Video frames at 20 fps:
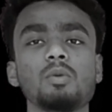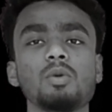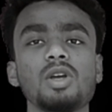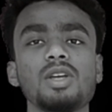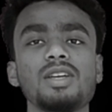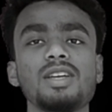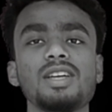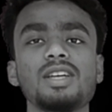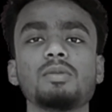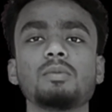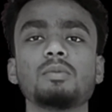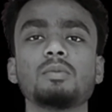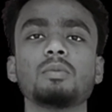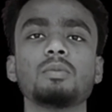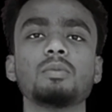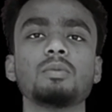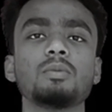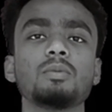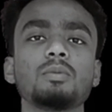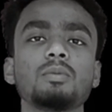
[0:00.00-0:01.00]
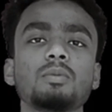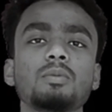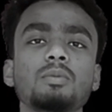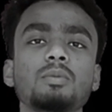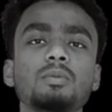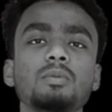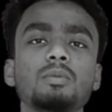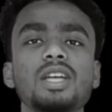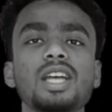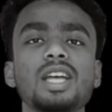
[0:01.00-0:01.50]
The courses are
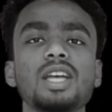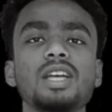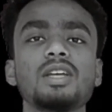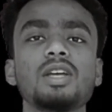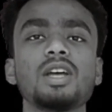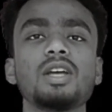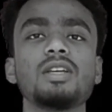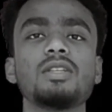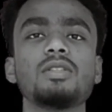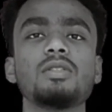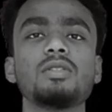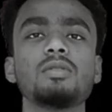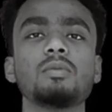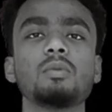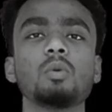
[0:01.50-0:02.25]
project-based, with